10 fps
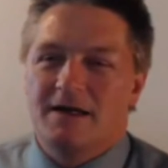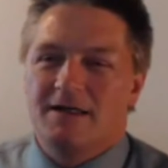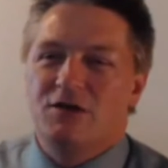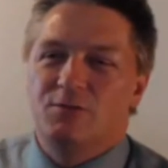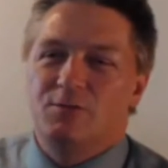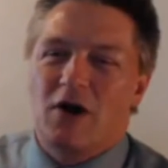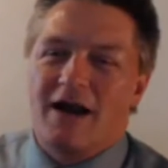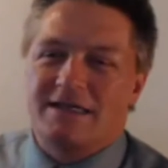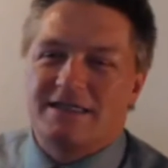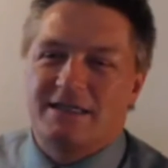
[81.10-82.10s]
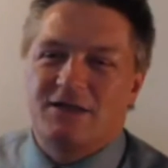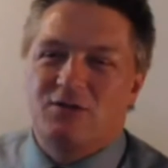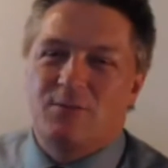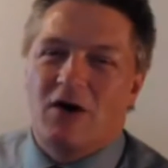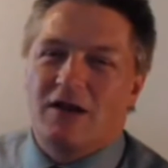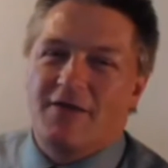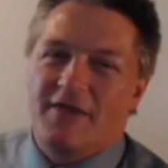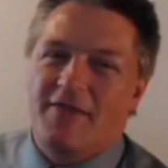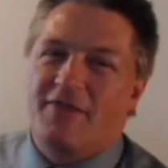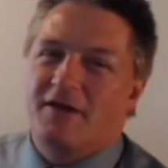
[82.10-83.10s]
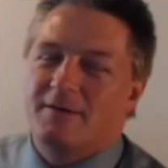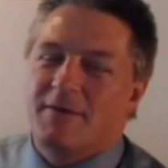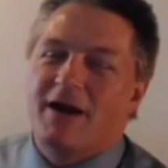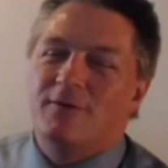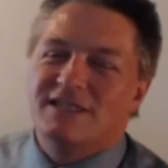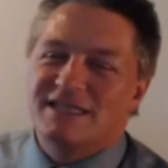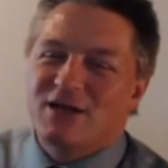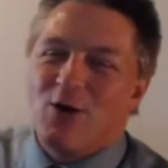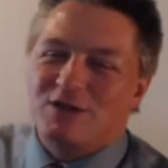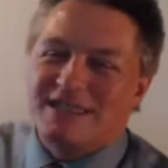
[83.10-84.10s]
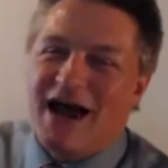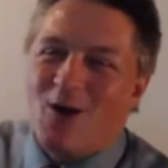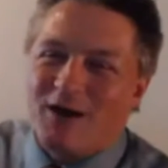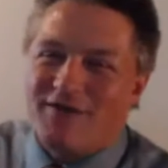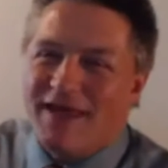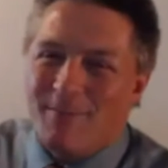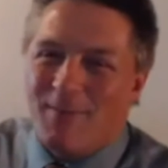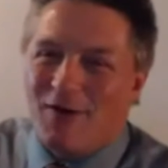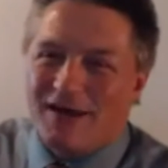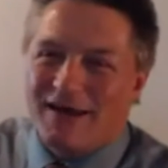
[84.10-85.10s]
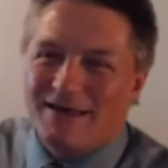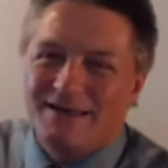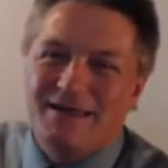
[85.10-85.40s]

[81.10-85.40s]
new product and new market, that the piracy goes down in that market.